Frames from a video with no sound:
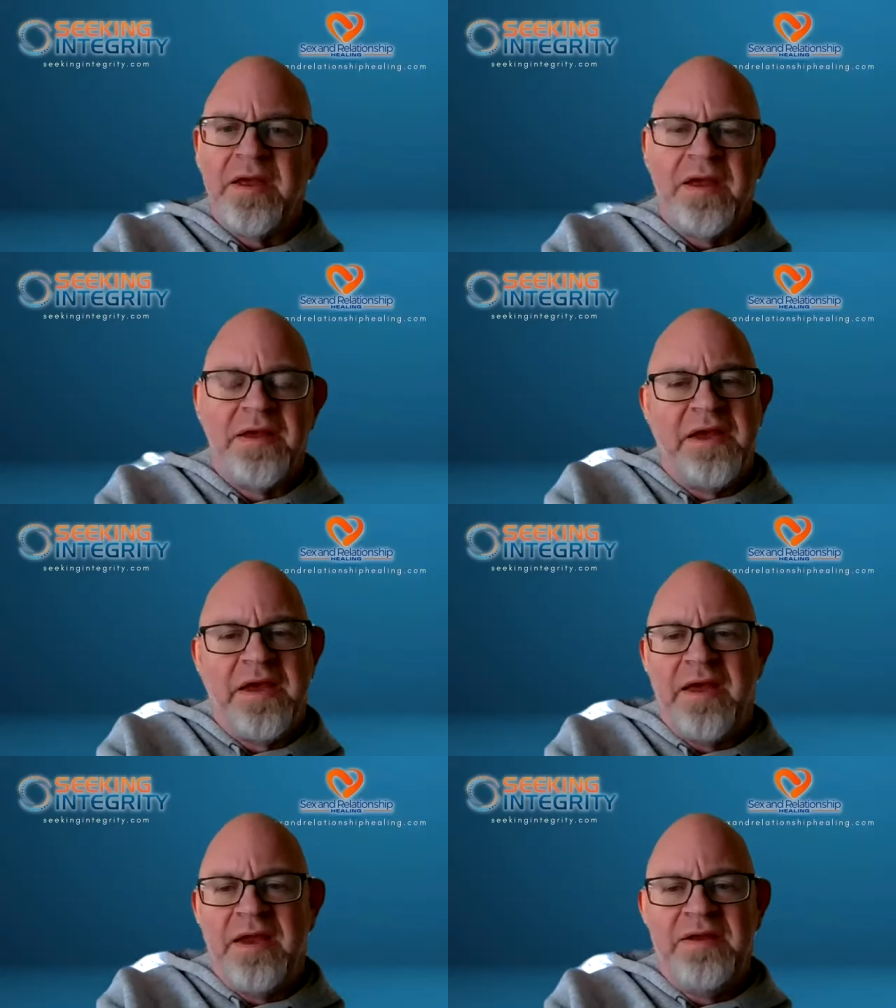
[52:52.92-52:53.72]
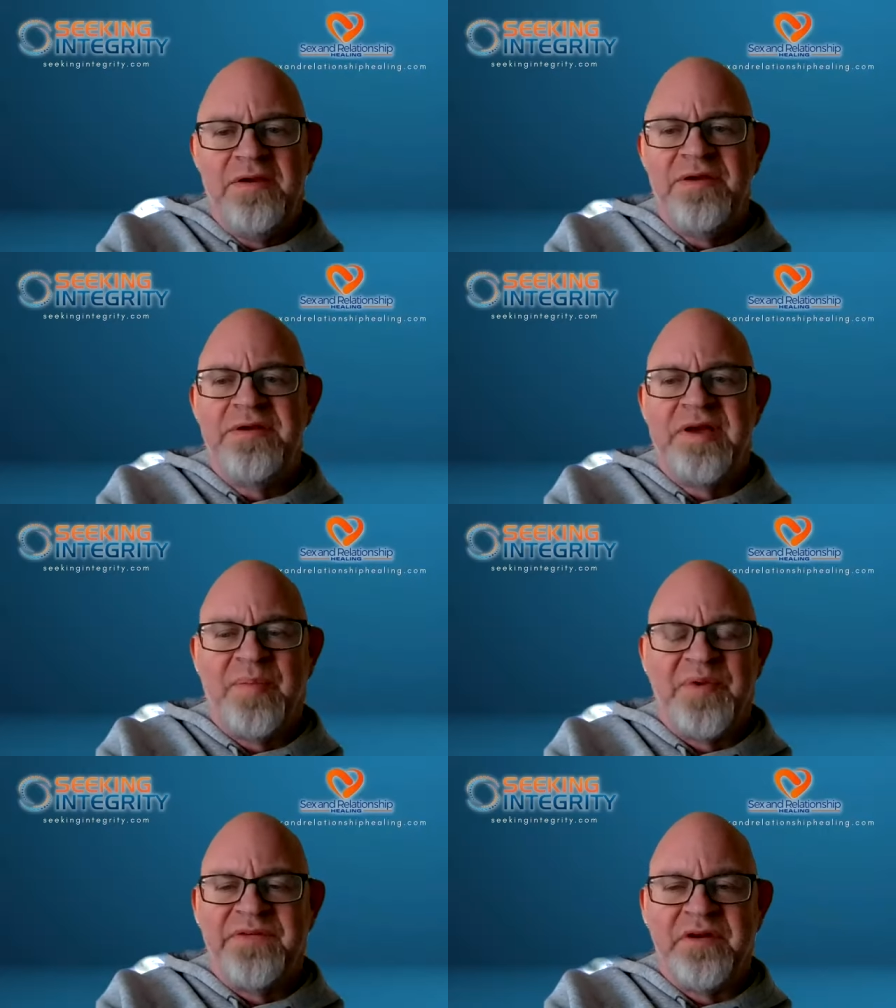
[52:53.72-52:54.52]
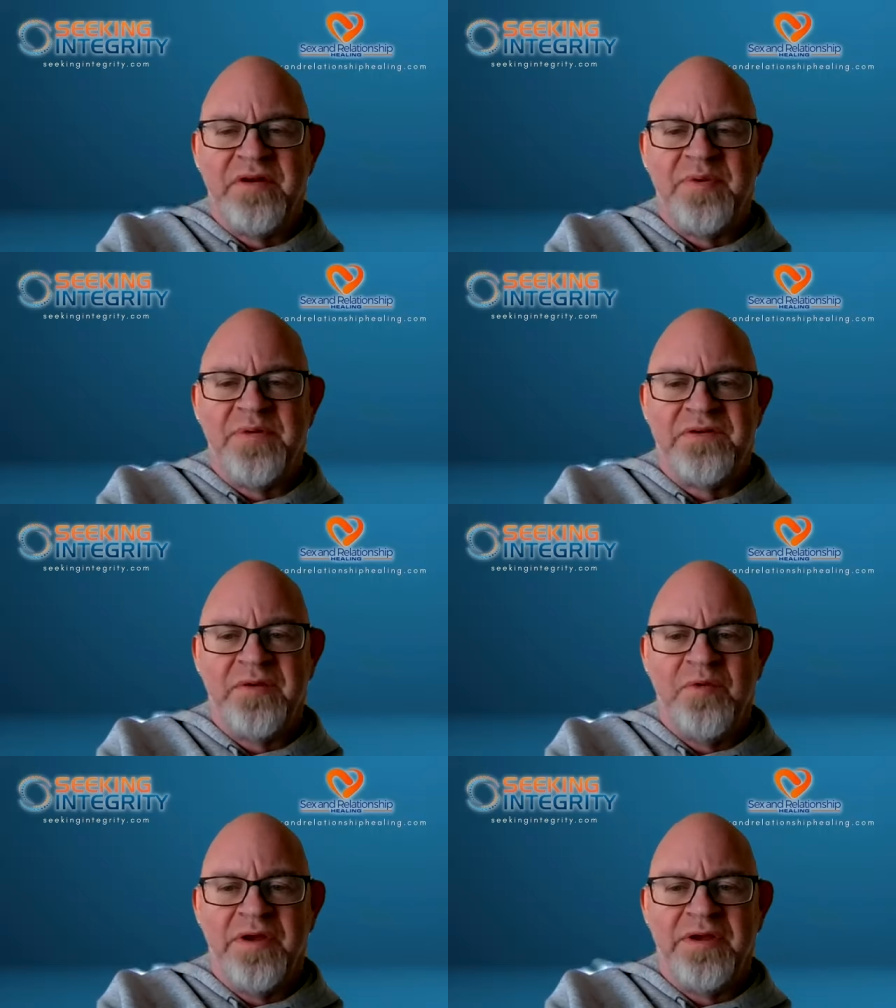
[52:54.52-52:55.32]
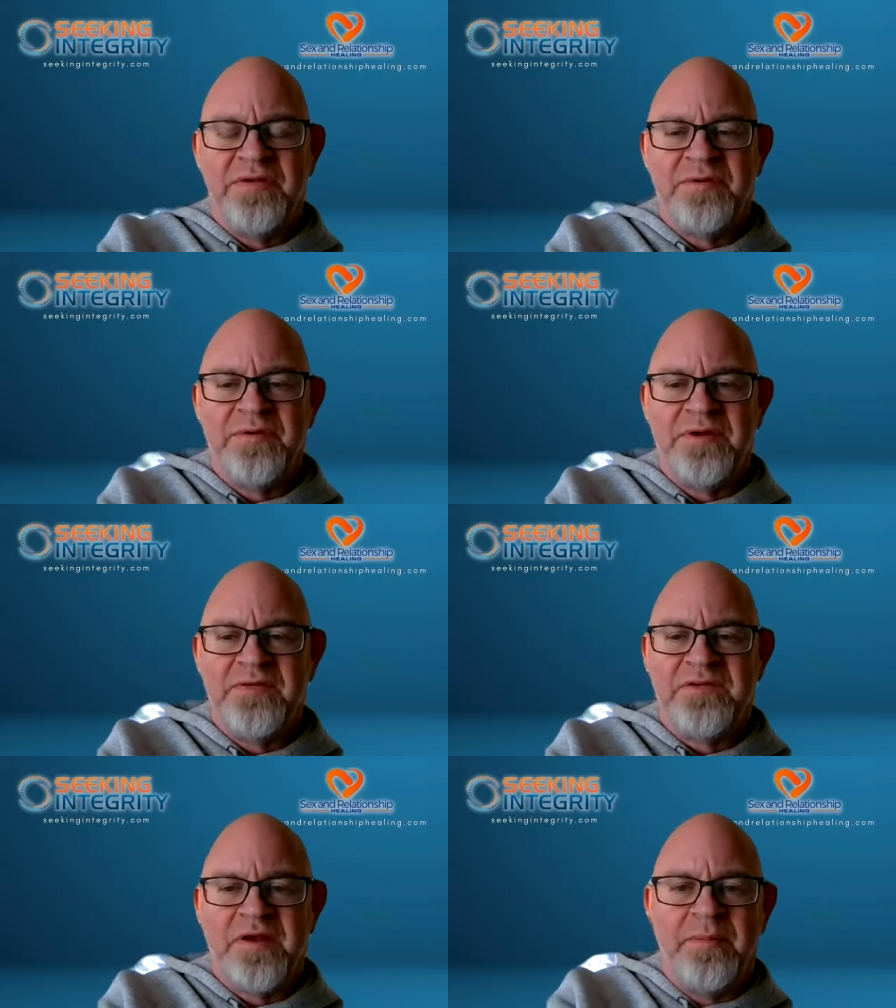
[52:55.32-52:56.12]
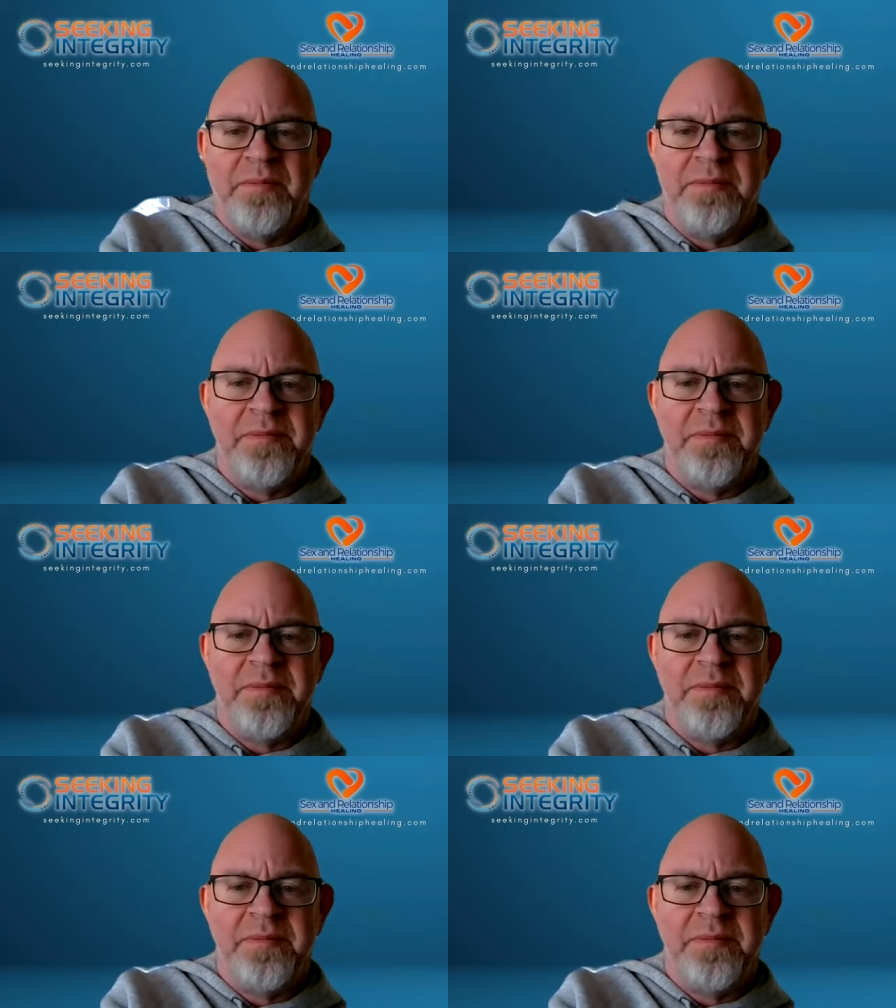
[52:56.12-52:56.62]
and uh, yeah any good couples therapist can walk you through this um